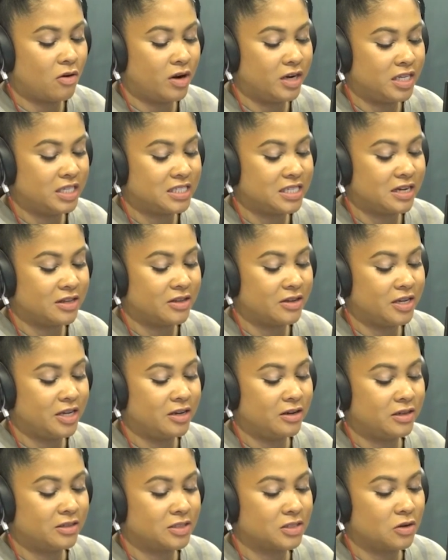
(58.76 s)
on each other.
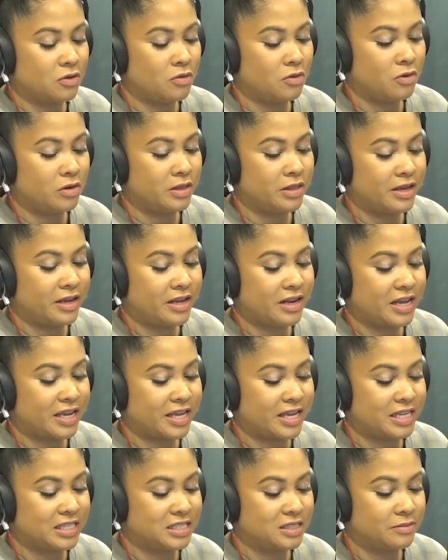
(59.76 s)
He also then, I
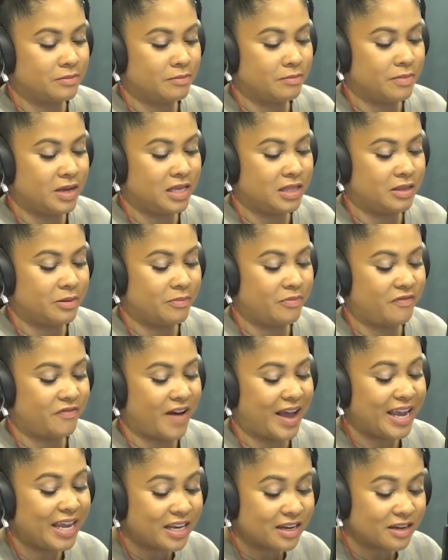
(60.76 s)
guess, made them
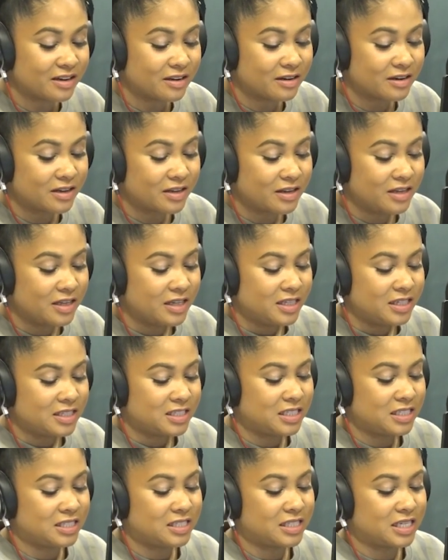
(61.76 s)
fight.
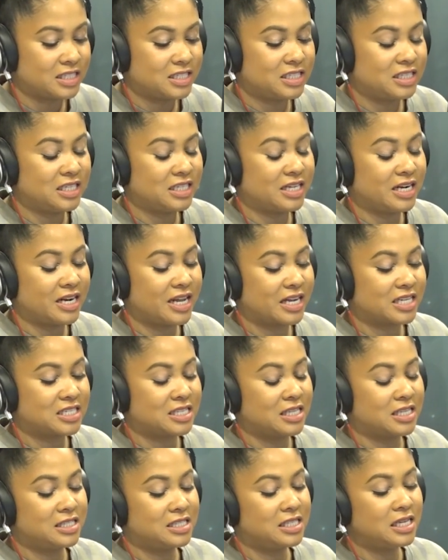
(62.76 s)
She said she did not
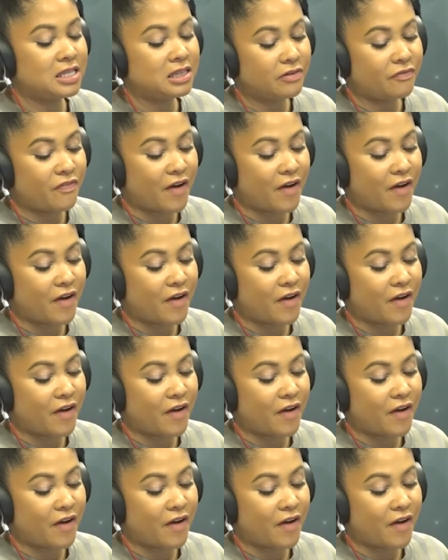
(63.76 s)
actually see the